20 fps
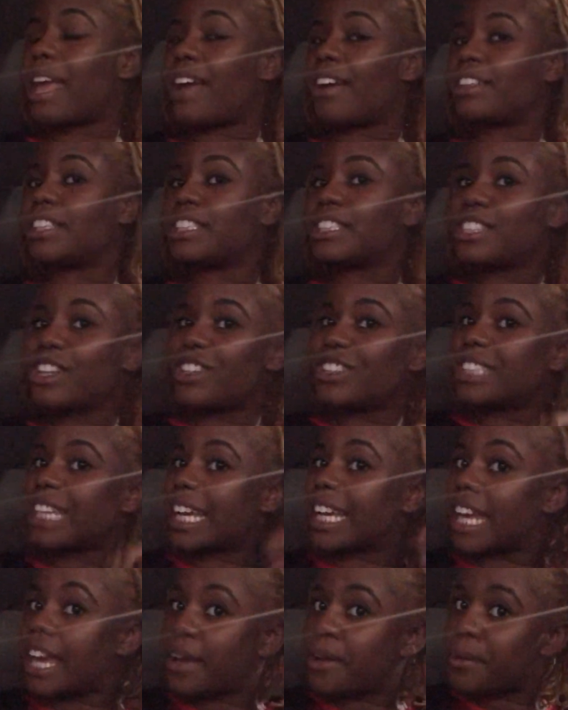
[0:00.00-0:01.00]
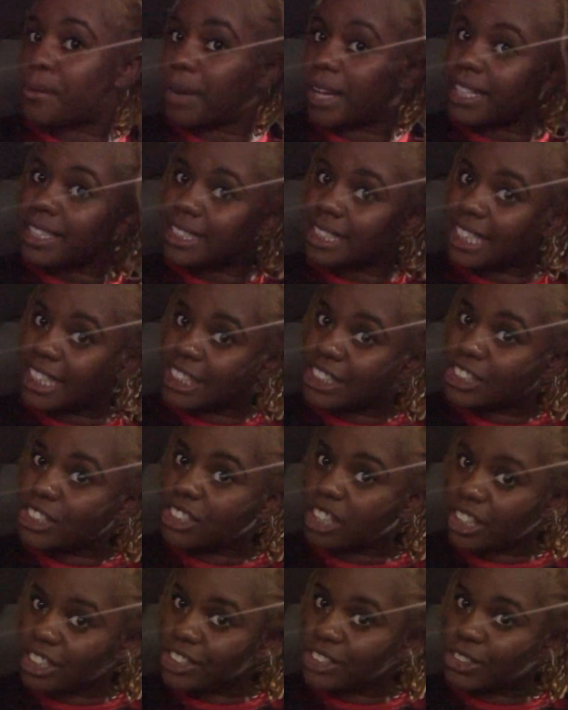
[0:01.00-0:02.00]
this goes. I can't wait till it
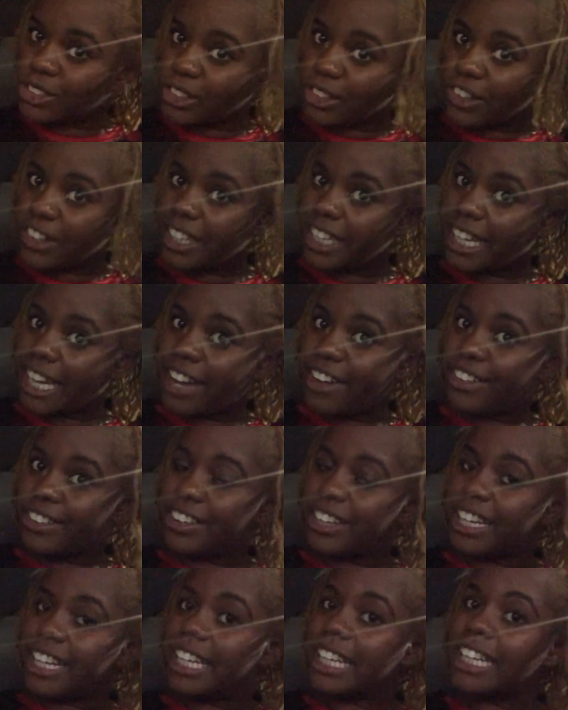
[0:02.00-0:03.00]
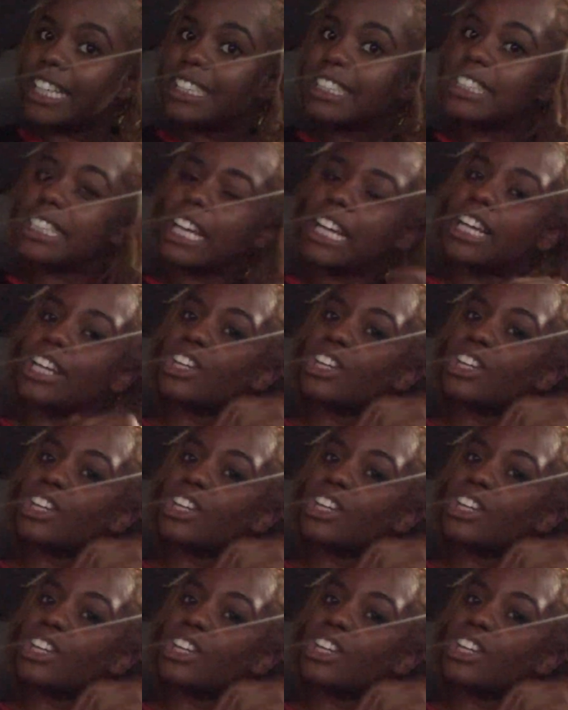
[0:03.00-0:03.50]
starts growing out and it gets like